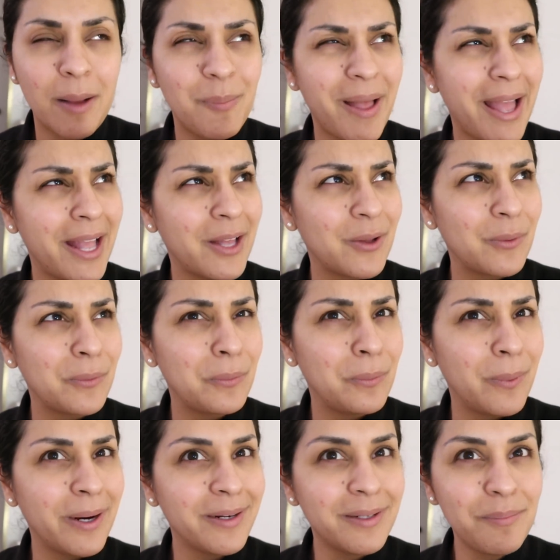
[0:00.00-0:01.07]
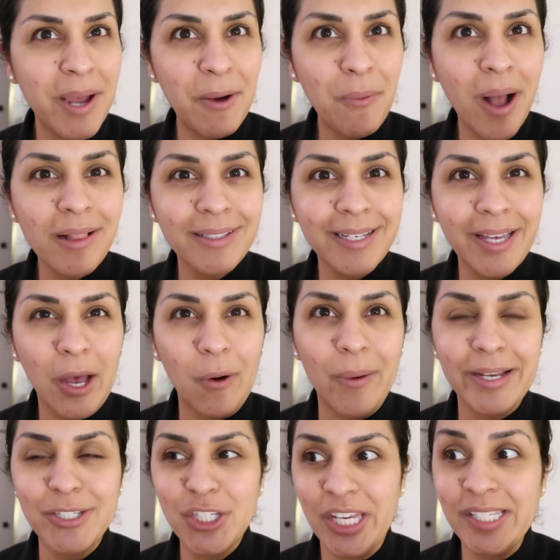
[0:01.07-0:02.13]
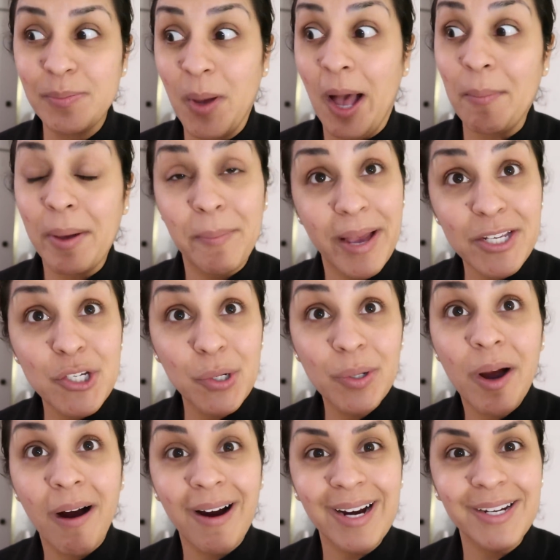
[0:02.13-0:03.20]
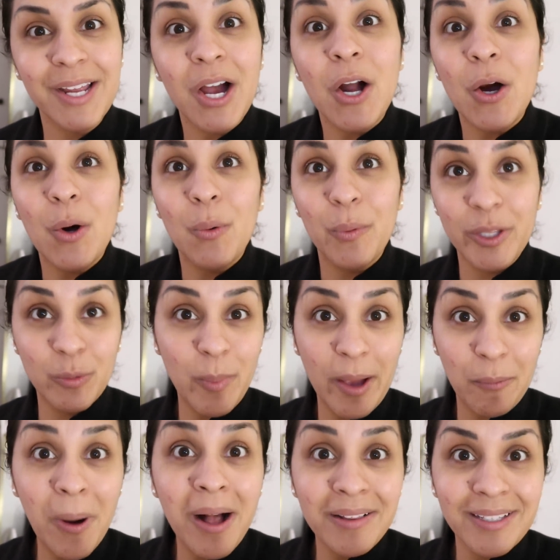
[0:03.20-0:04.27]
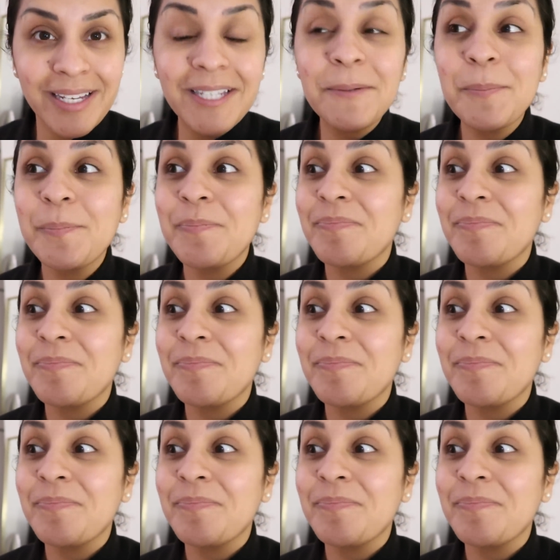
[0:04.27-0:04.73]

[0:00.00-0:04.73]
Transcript: I'm like, where did my wallet go? I just bought my MetroCard with my wallet.